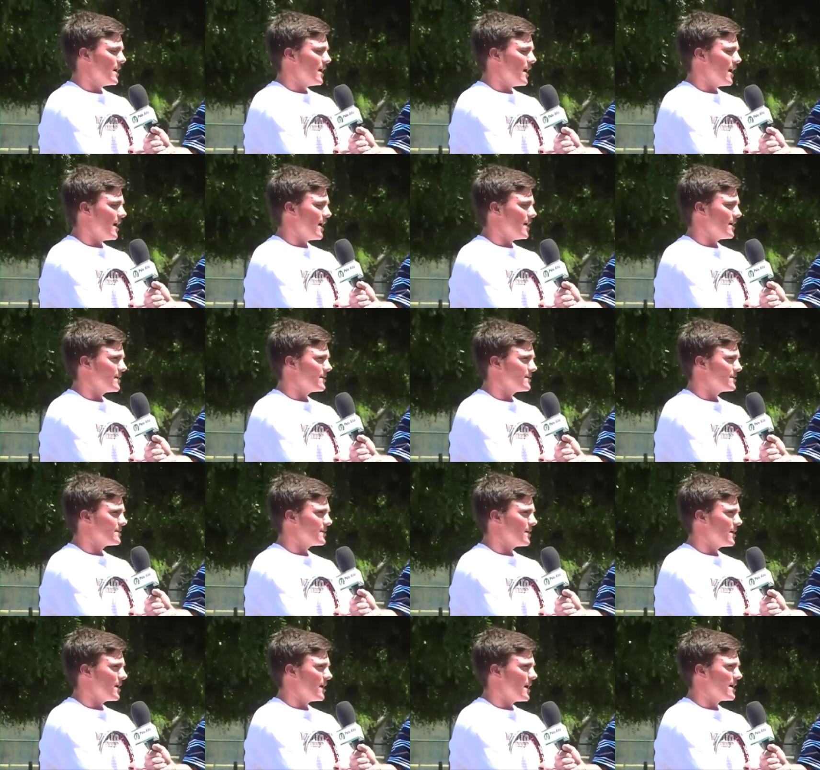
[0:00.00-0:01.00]
and
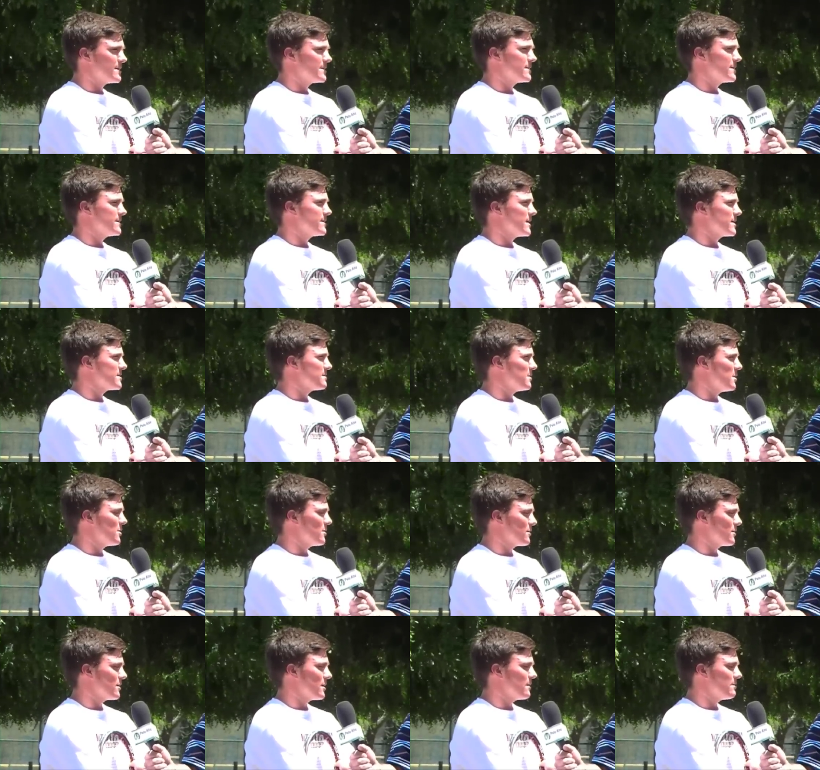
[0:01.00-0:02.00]
CCS and
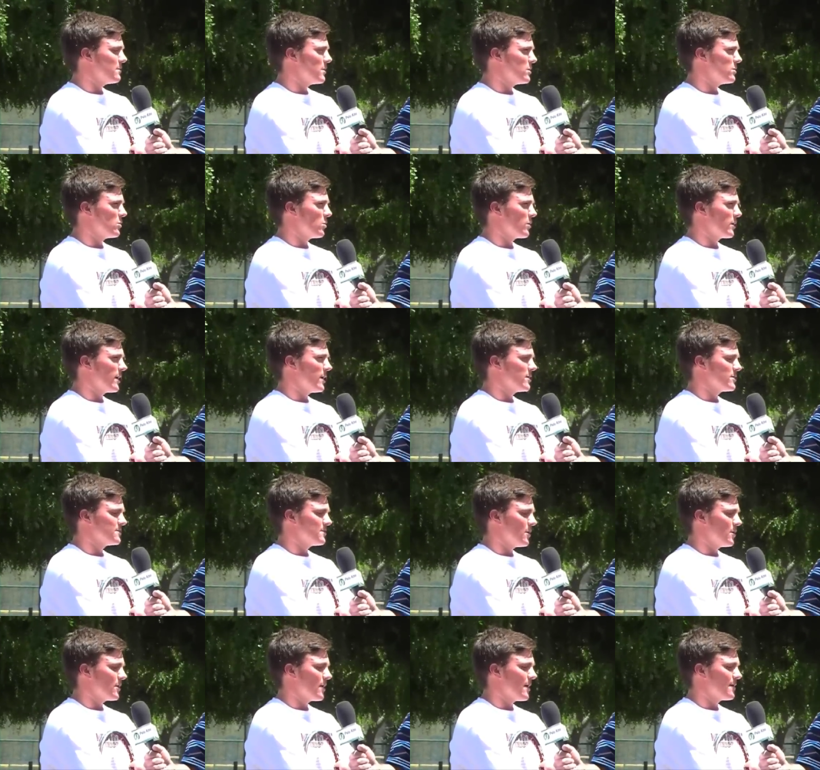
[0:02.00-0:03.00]
both and NorCal's
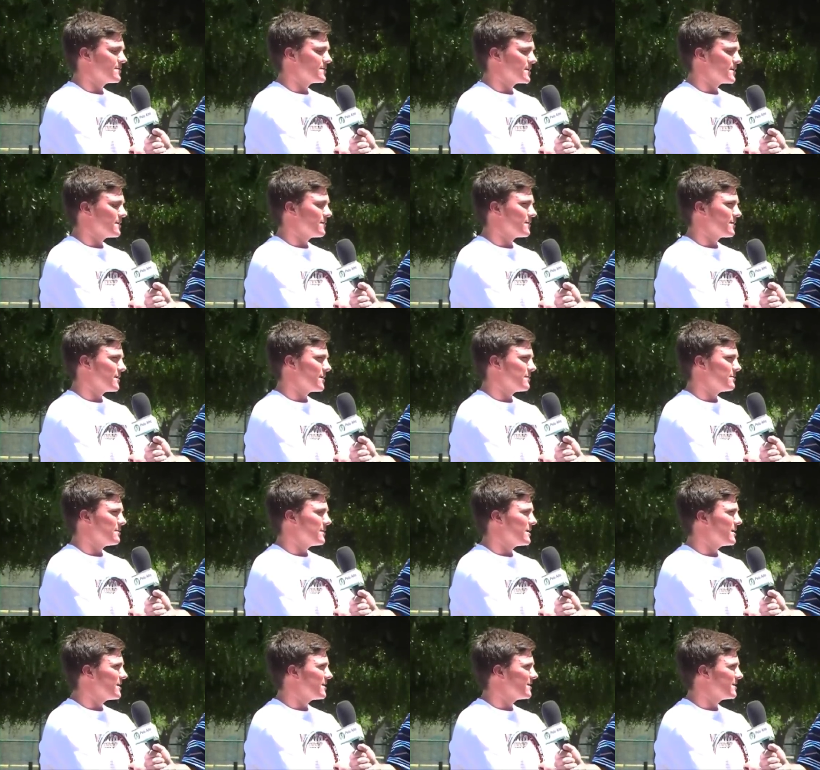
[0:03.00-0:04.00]
both have significant
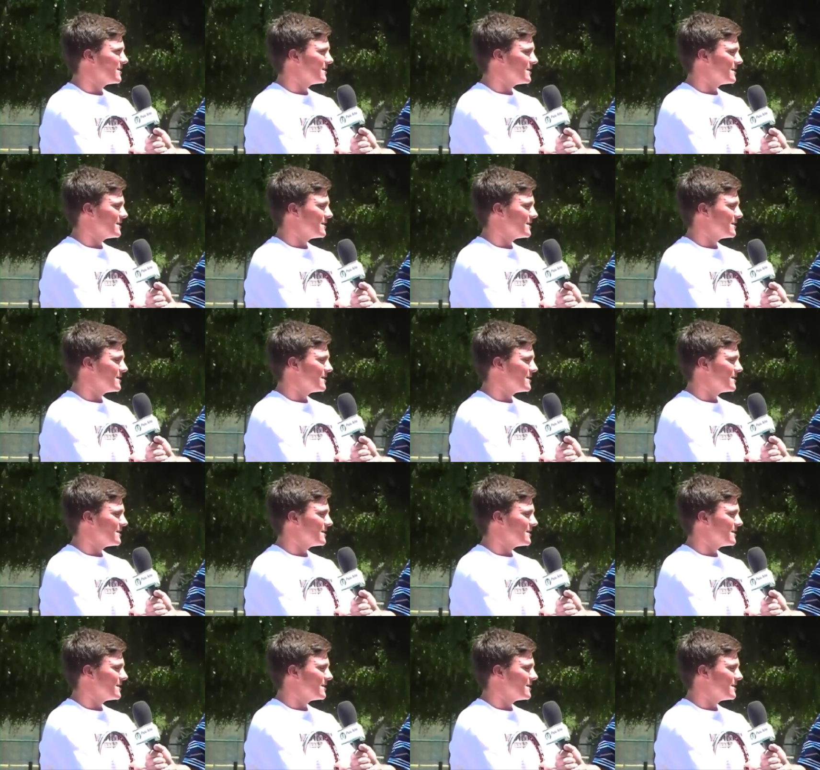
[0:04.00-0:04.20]
meaning.